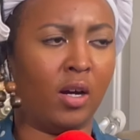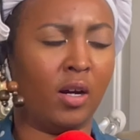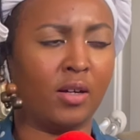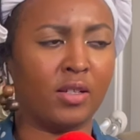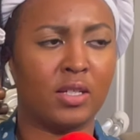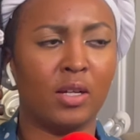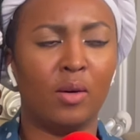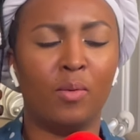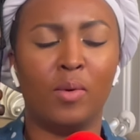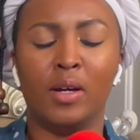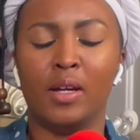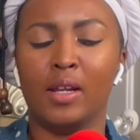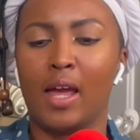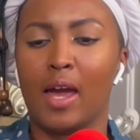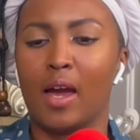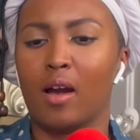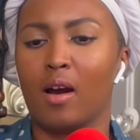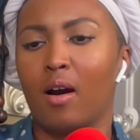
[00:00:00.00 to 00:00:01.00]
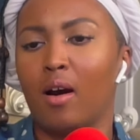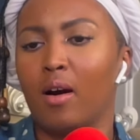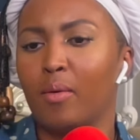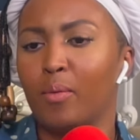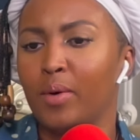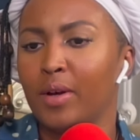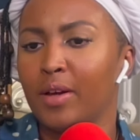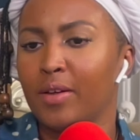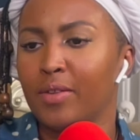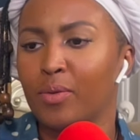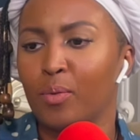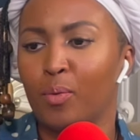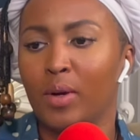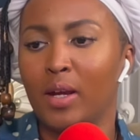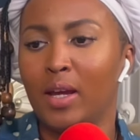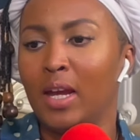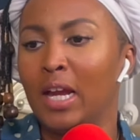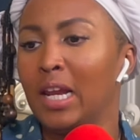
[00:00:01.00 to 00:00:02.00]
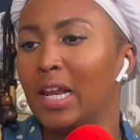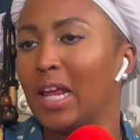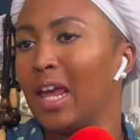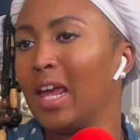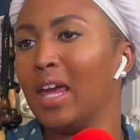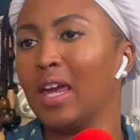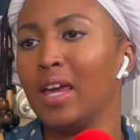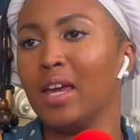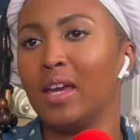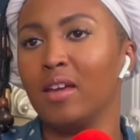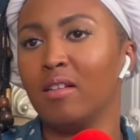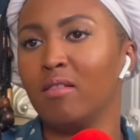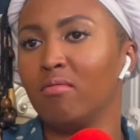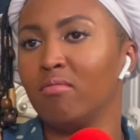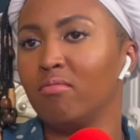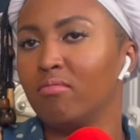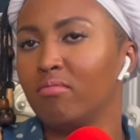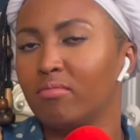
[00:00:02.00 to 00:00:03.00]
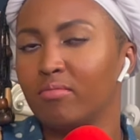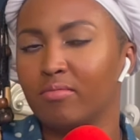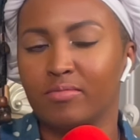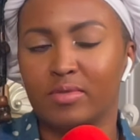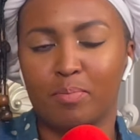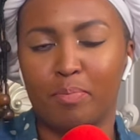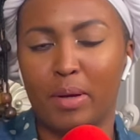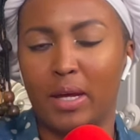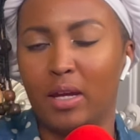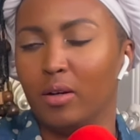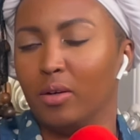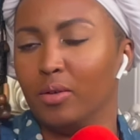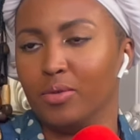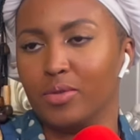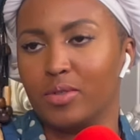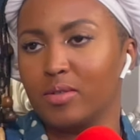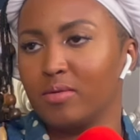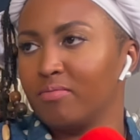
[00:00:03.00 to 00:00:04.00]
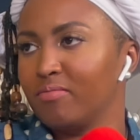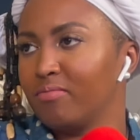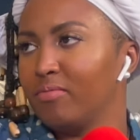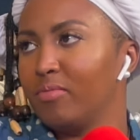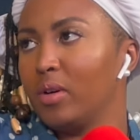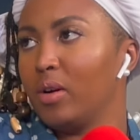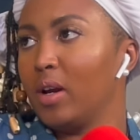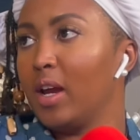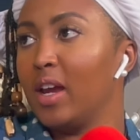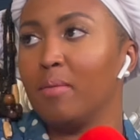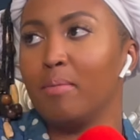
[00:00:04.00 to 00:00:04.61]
someone got caught with weed and pills and